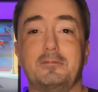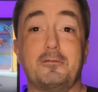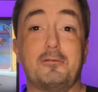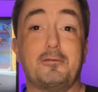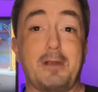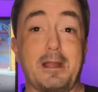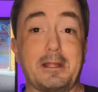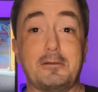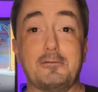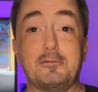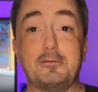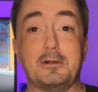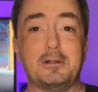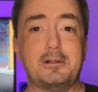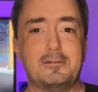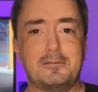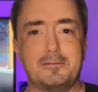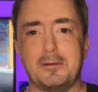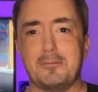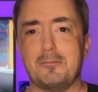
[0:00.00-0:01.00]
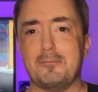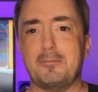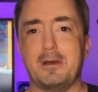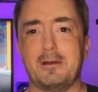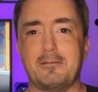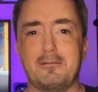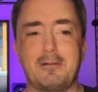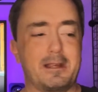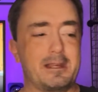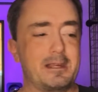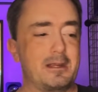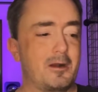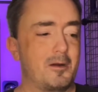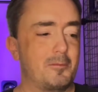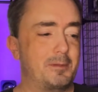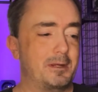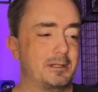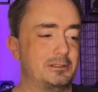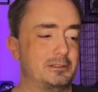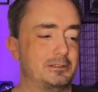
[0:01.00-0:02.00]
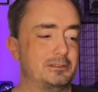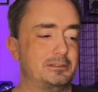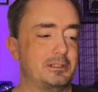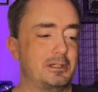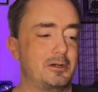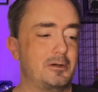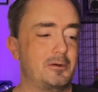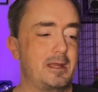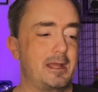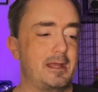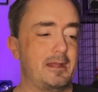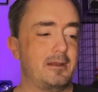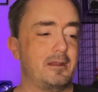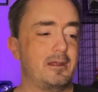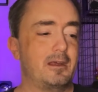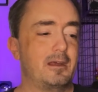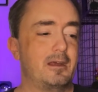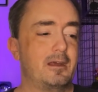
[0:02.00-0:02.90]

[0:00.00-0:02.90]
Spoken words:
Frankenfurter from Rocky Horror Picture Show, and